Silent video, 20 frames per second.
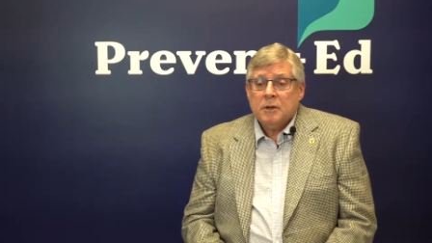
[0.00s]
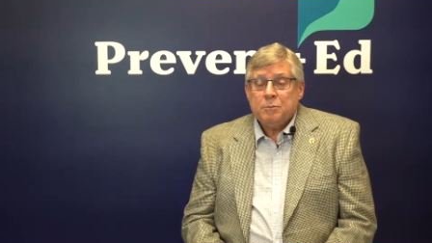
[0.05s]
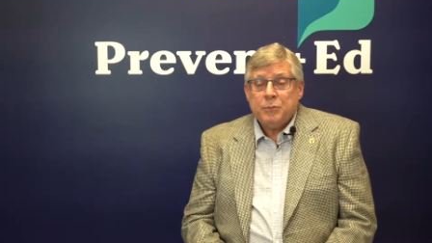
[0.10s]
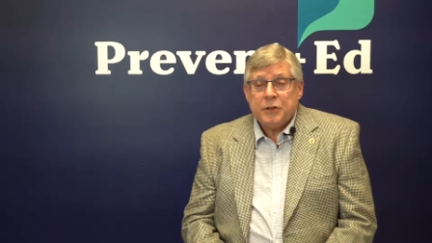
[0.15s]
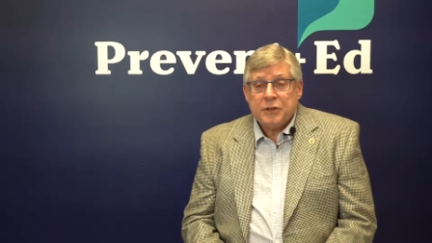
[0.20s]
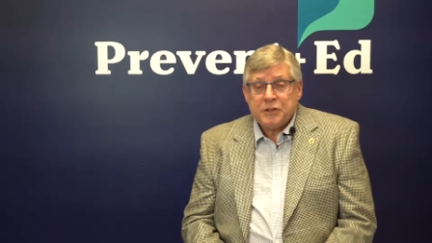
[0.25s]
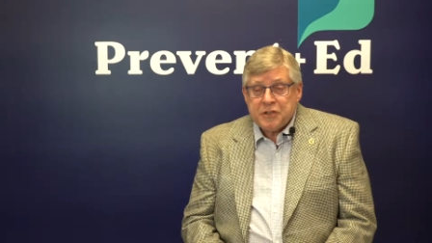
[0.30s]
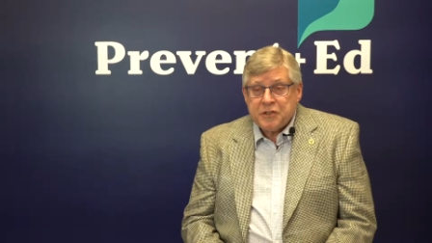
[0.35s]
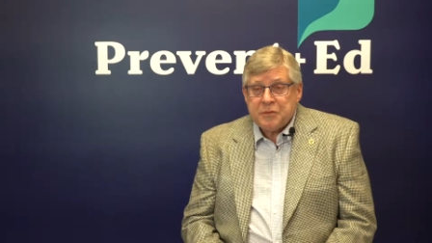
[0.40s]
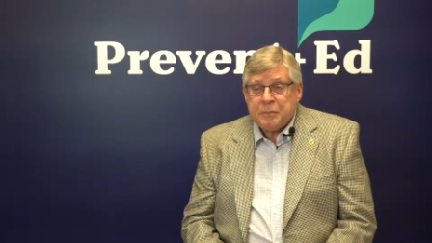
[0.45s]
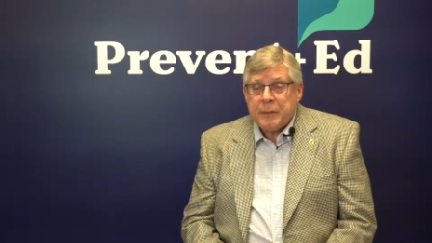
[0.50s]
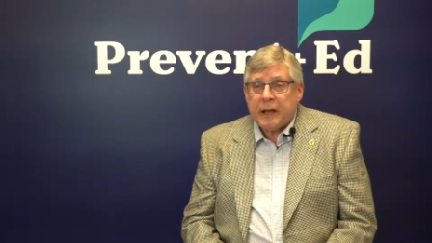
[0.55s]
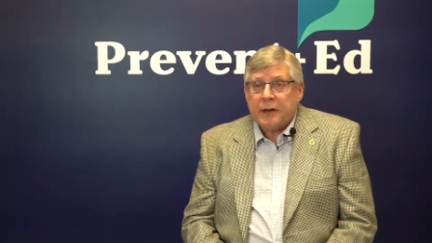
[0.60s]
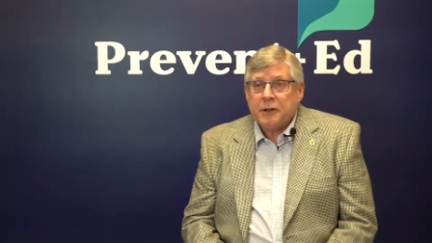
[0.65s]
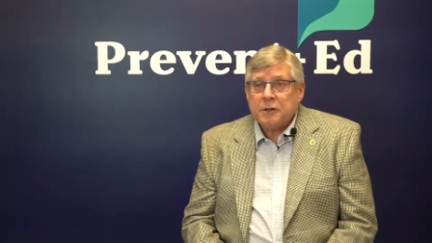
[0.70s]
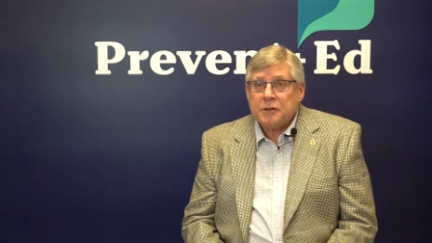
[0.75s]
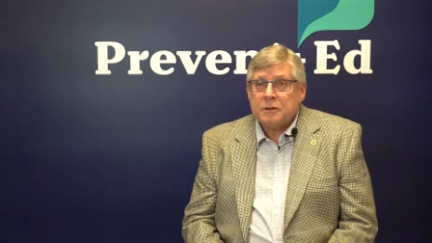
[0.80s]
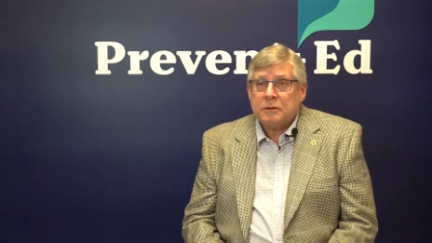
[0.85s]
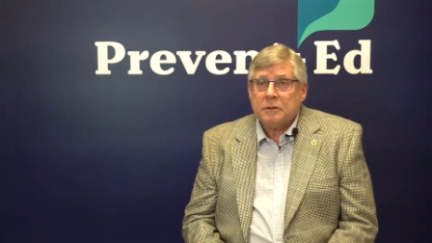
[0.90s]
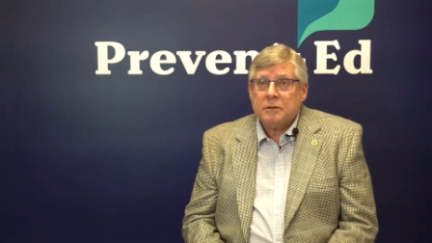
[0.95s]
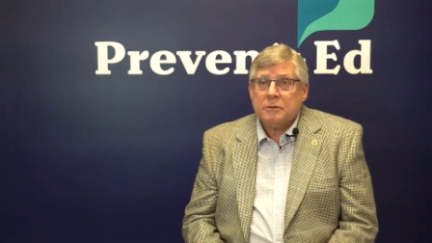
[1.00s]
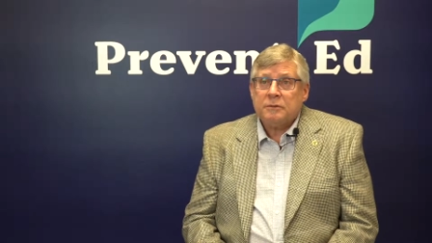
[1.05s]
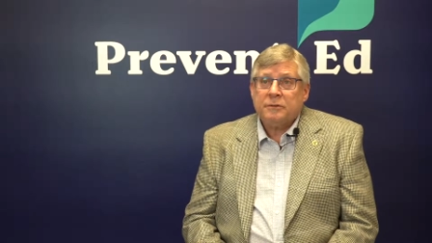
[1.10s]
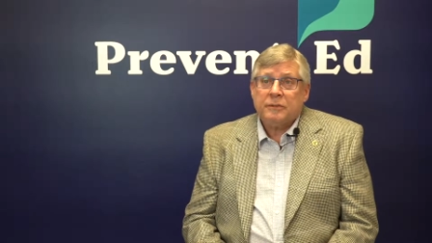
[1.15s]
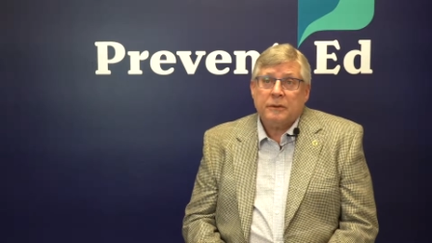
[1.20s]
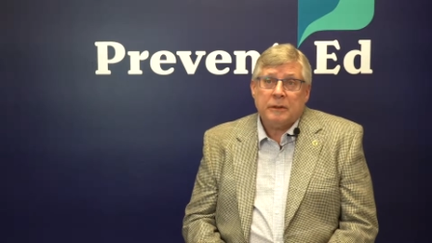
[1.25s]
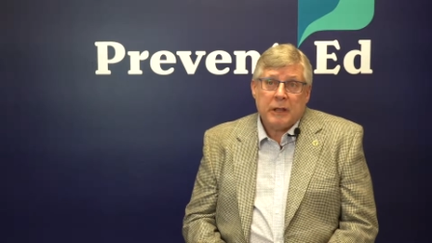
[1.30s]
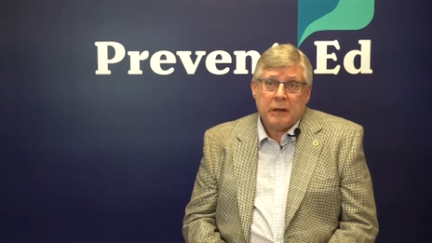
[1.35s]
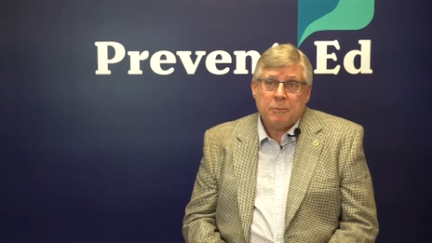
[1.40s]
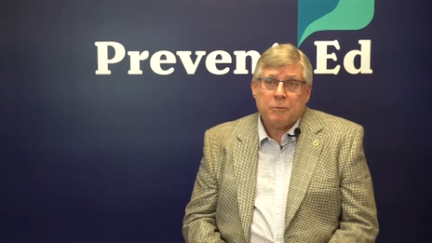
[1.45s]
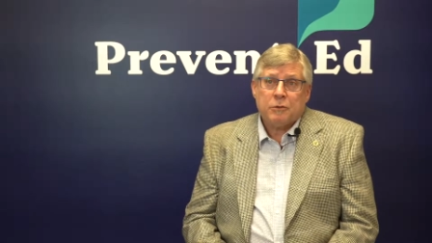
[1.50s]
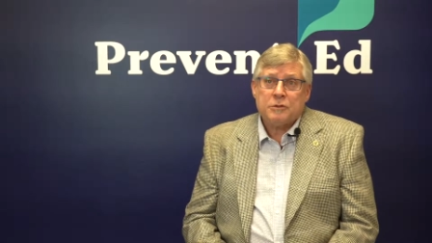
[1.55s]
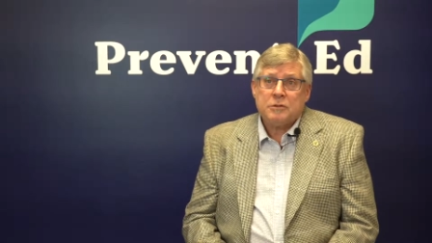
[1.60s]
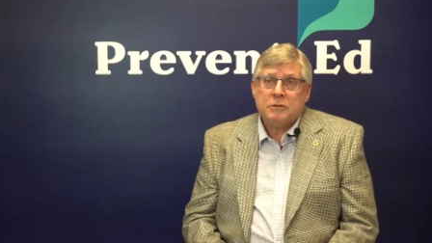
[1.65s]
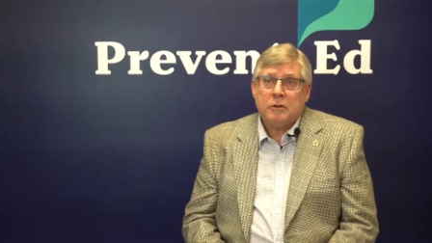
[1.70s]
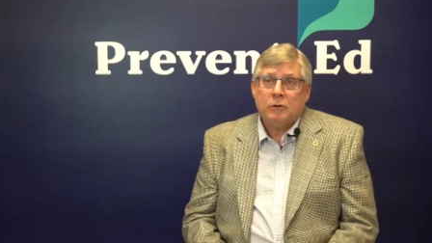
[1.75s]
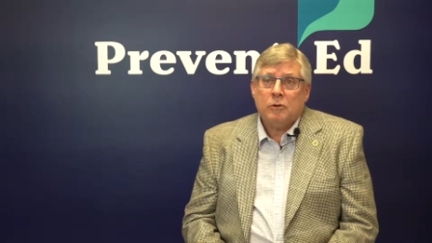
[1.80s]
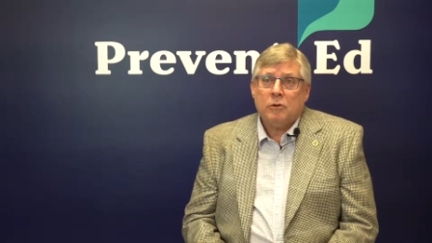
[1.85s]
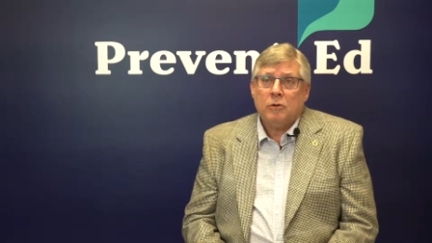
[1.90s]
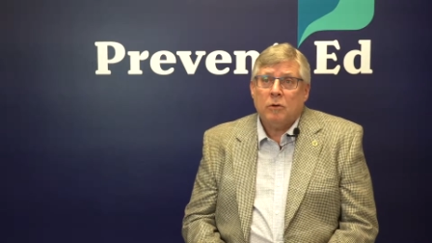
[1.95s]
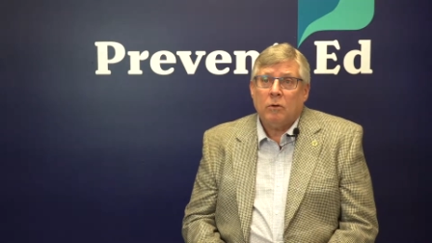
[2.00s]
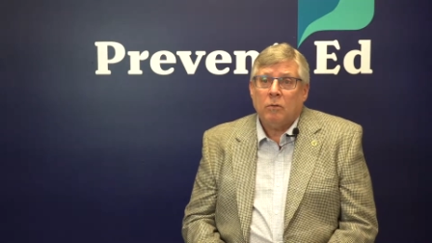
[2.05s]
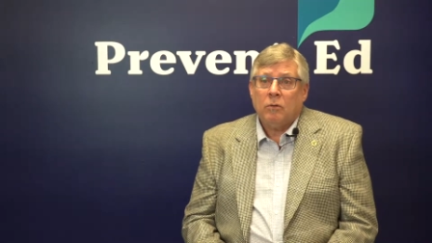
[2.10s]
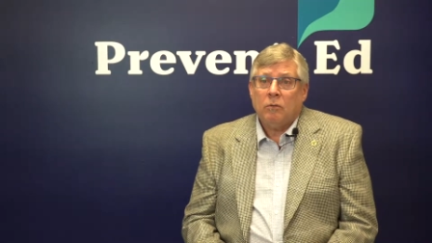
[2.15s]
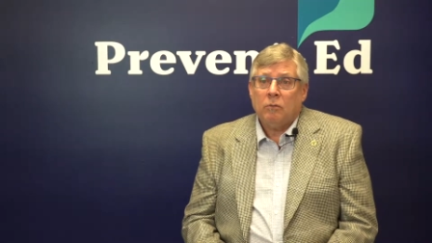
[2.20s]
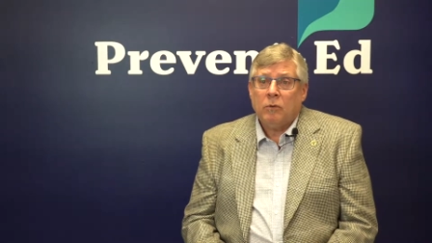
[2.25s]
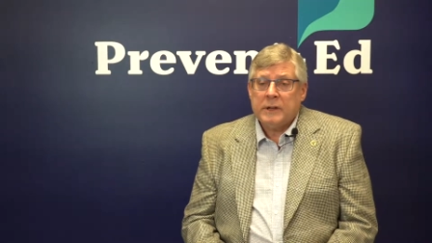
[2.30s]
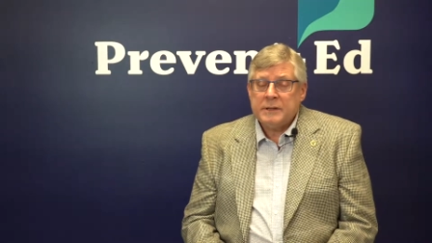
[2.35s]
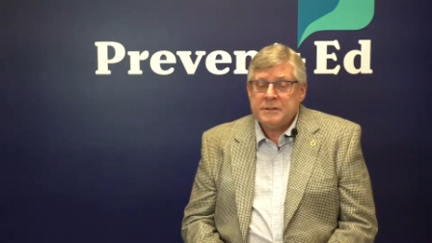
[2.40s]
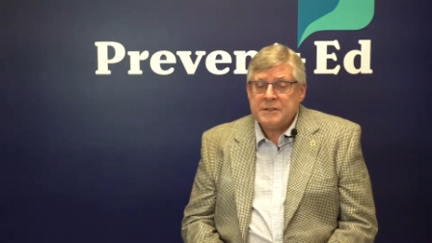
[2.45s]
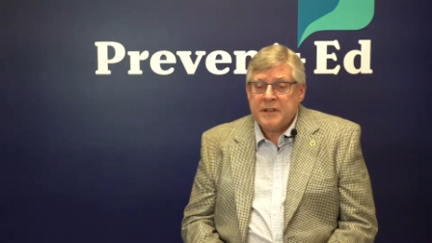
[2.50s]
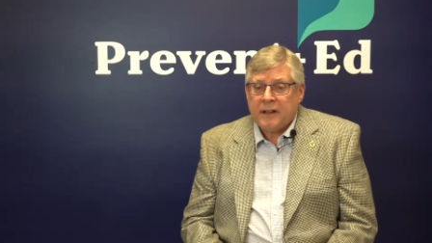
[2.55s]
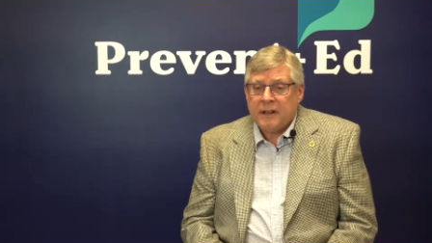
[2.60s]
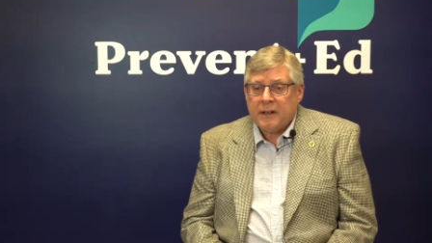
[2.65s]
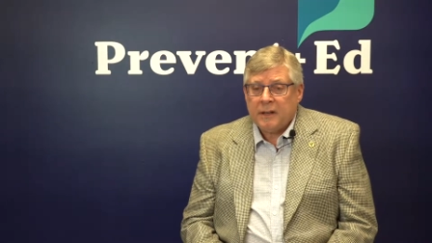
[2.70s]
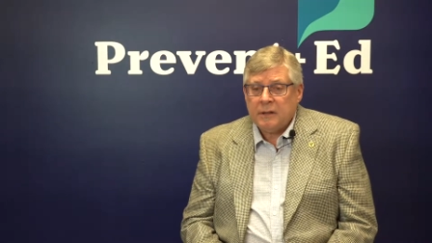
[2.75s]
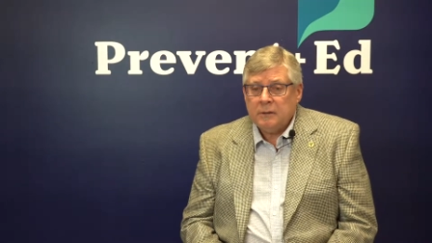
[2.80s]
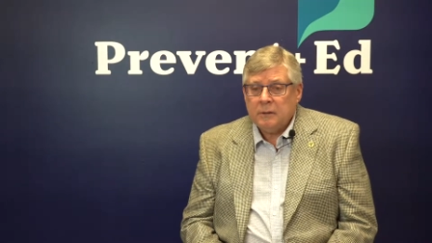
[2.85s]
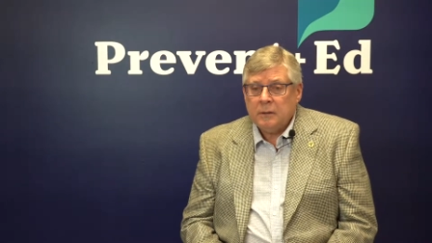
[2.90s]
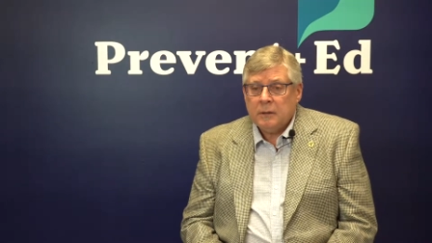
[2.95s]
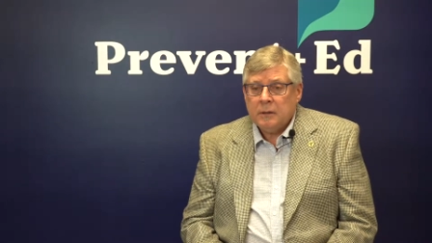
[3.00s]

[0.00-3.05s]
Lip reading: business manager for Laborers Local 110.